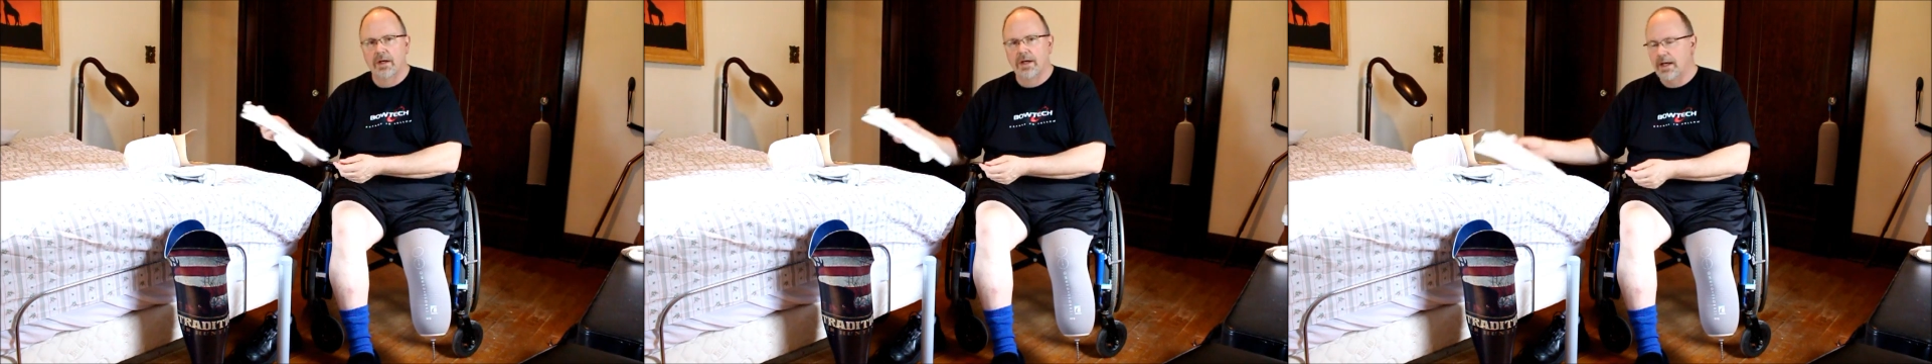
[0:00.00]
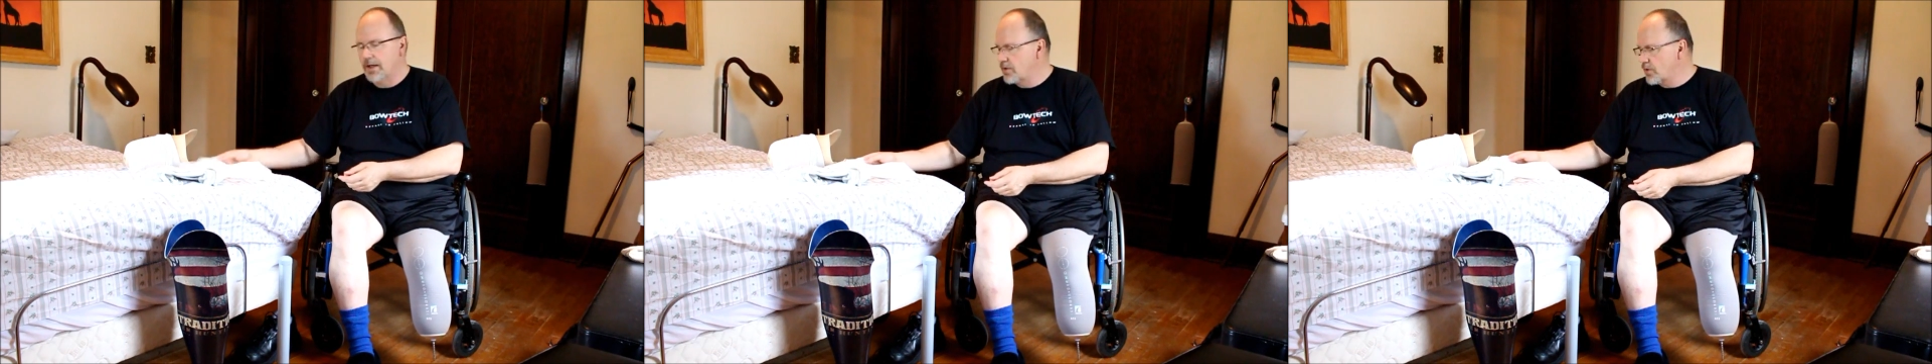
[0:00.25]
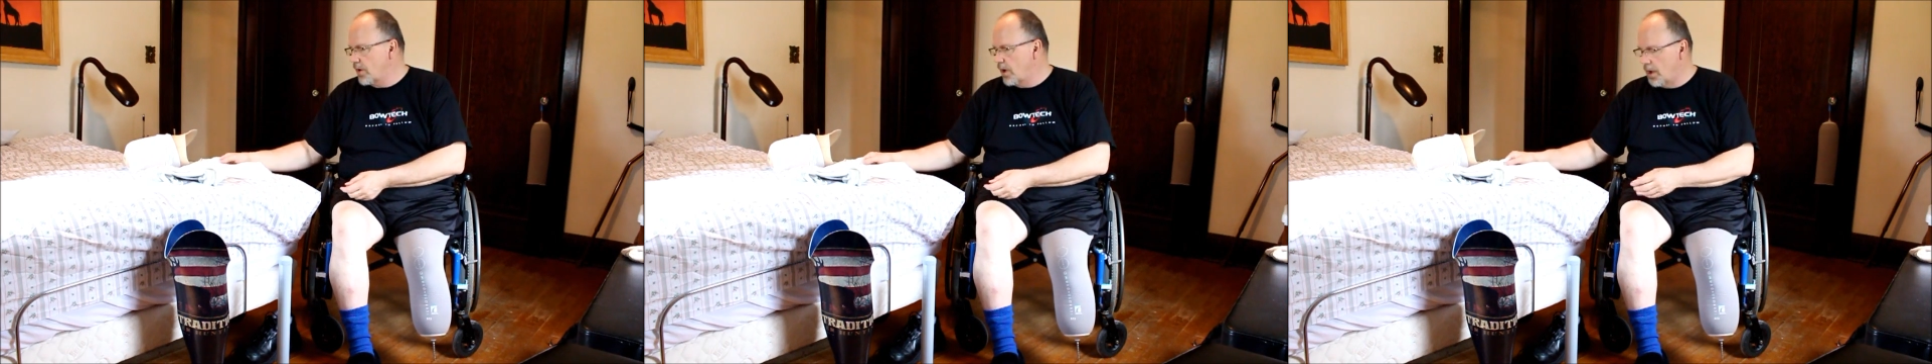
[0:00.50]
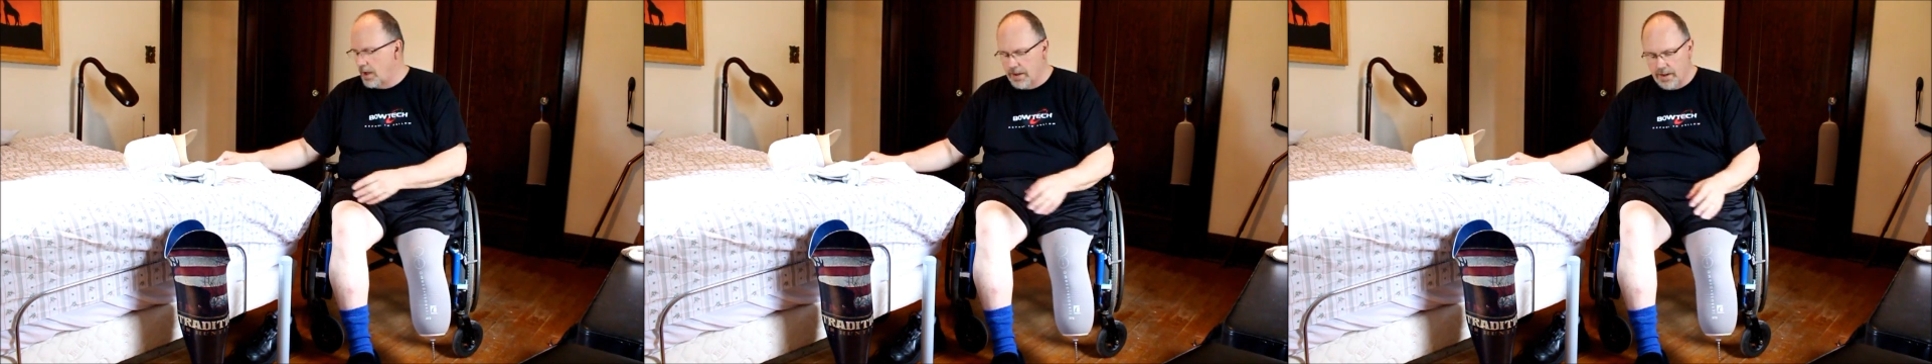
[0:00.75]
as you're
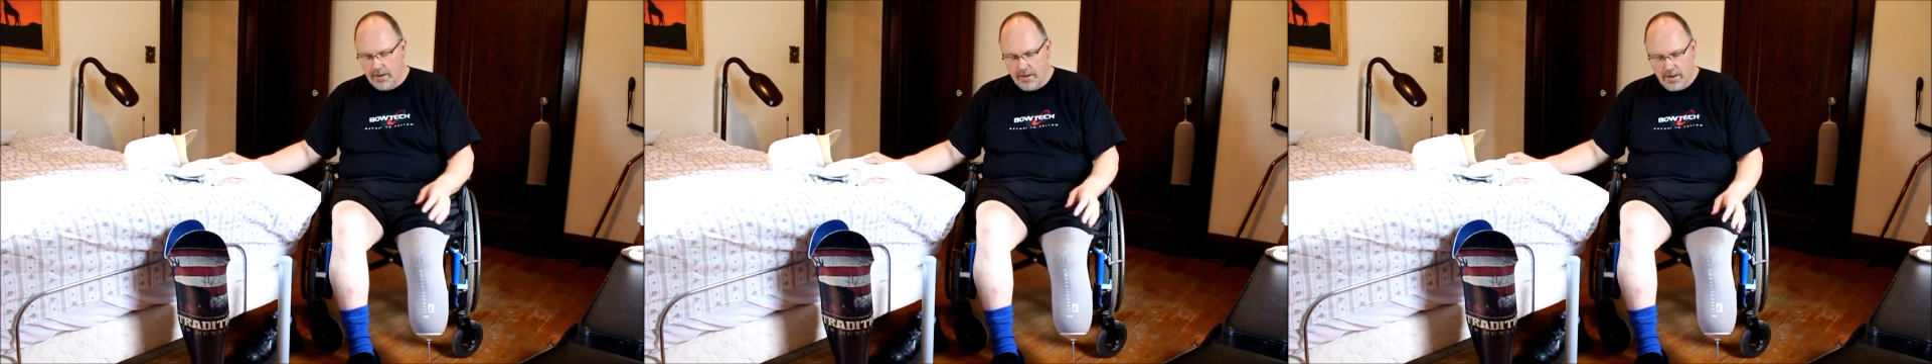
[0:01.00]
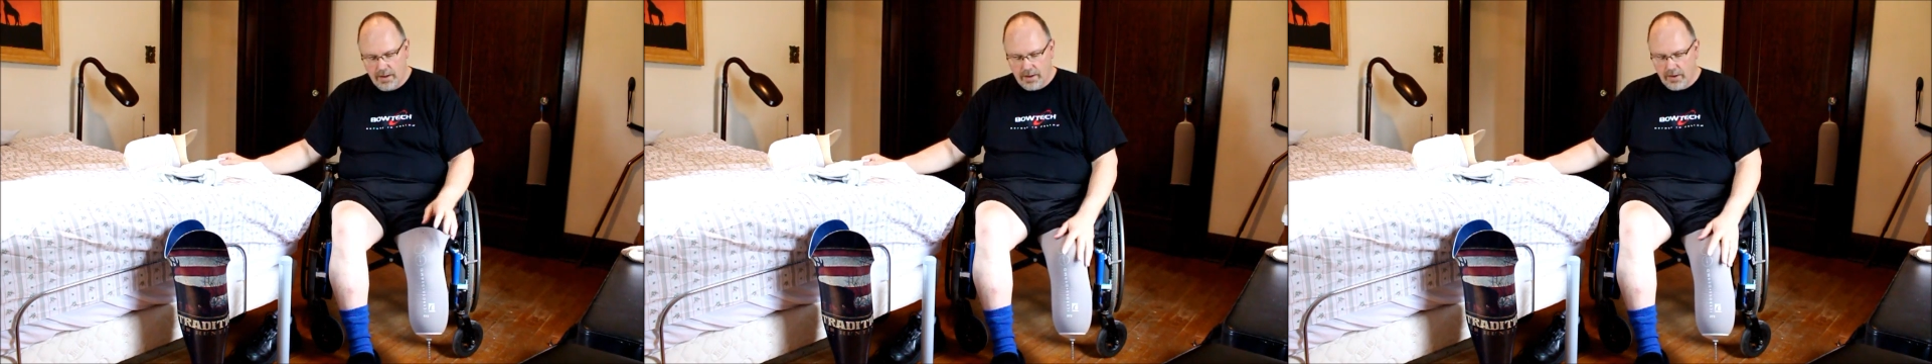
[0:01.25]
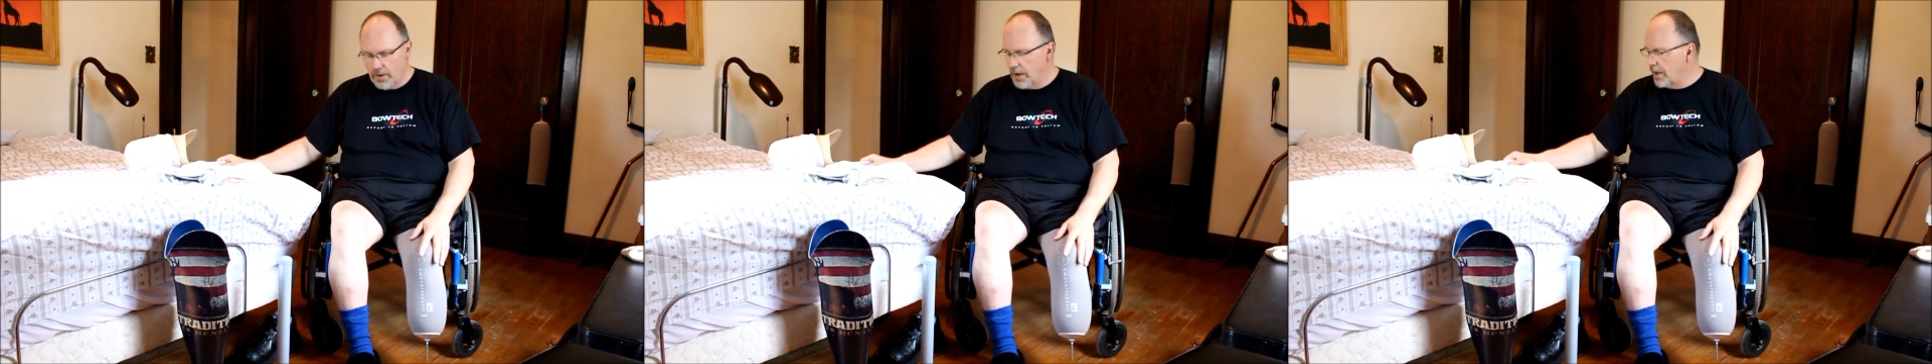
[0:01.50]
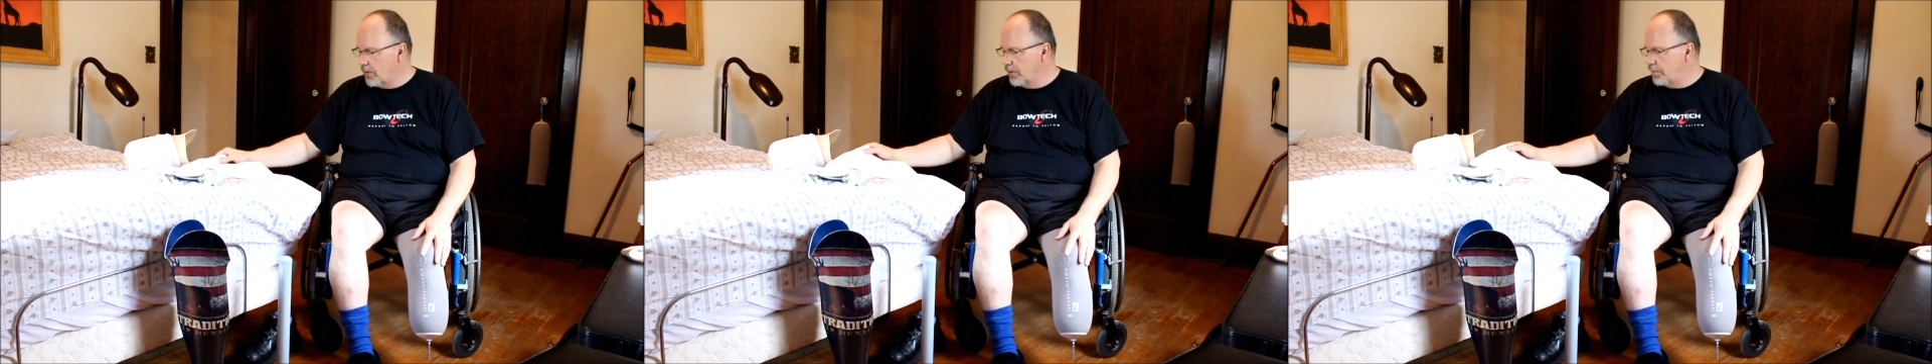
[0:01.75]
on your
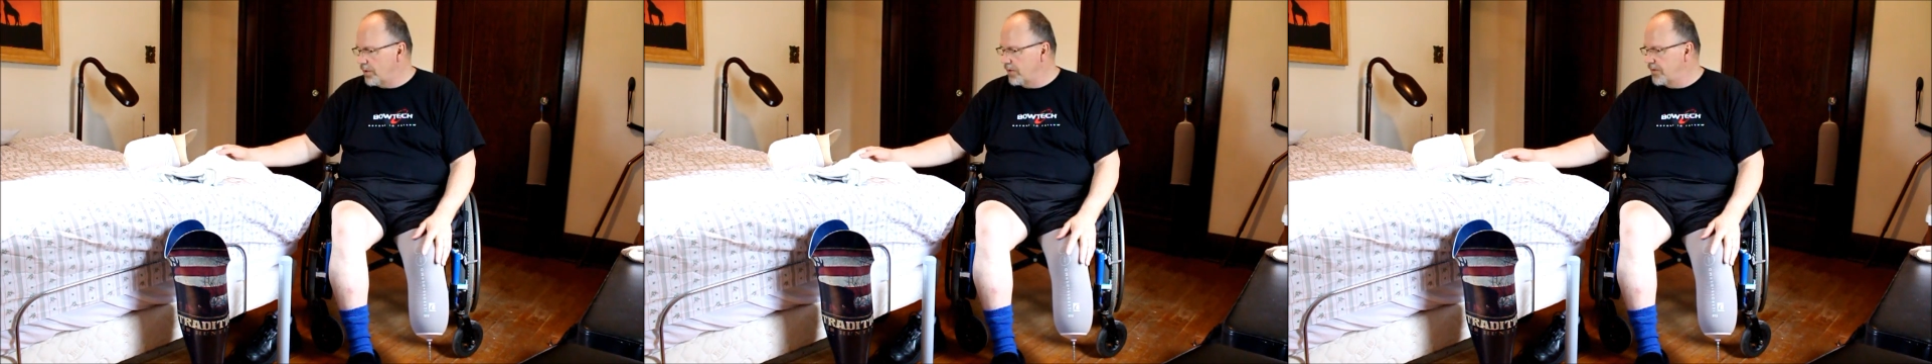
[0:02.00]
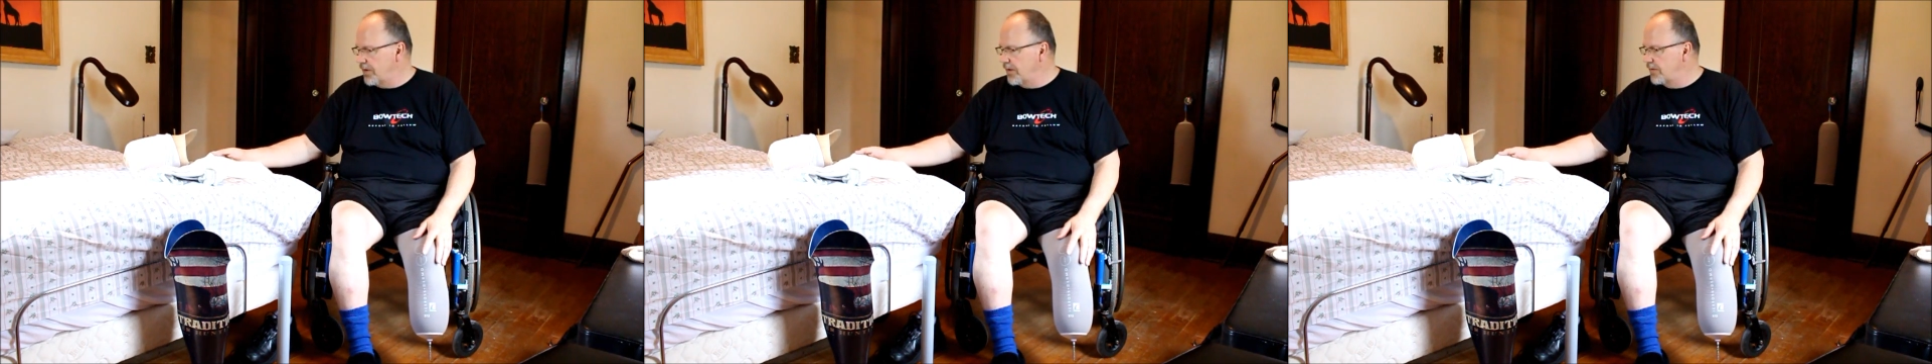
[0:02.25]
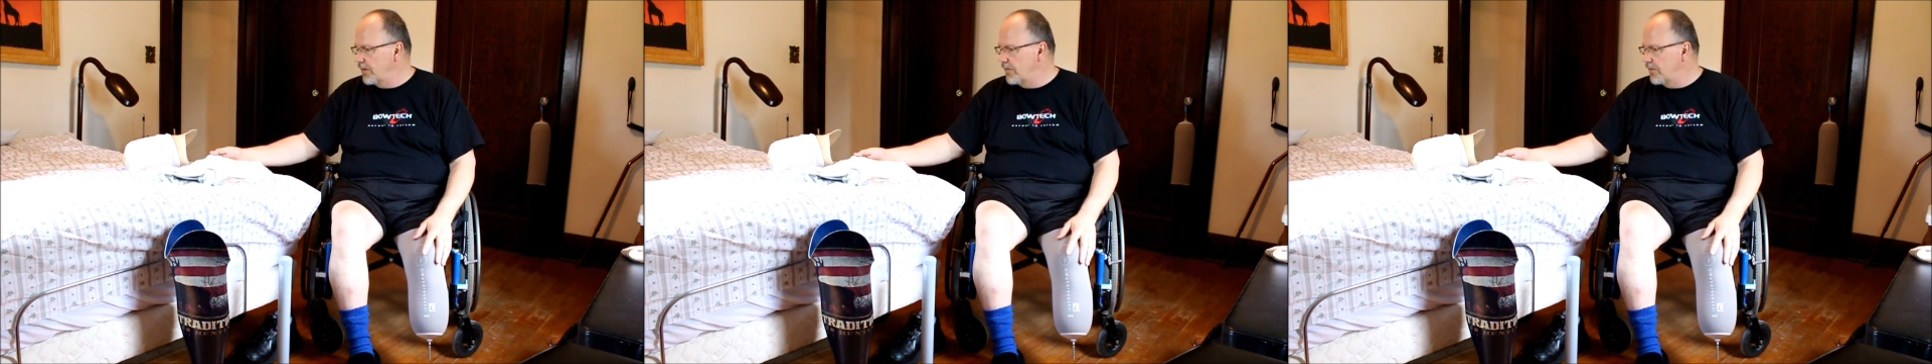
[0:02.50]
leg with prosthesis.